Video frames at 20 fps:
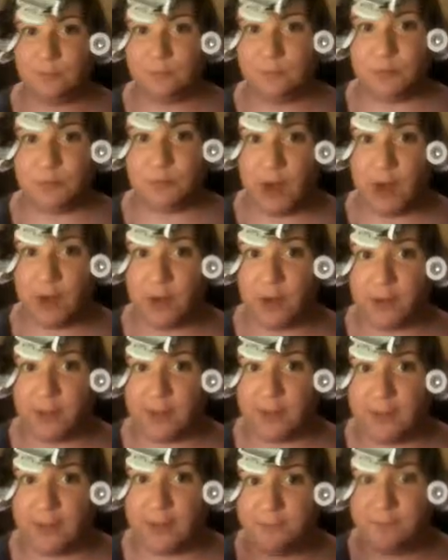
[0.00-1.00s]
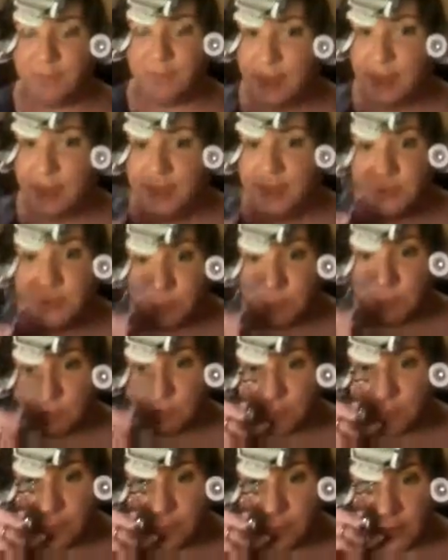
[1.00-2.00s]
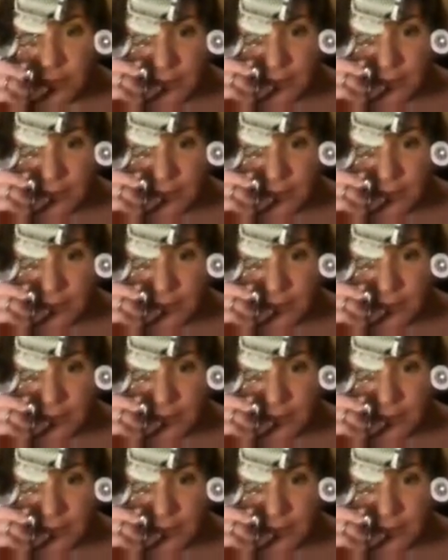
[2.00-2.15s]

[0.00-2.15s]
drag queeny like I do pretty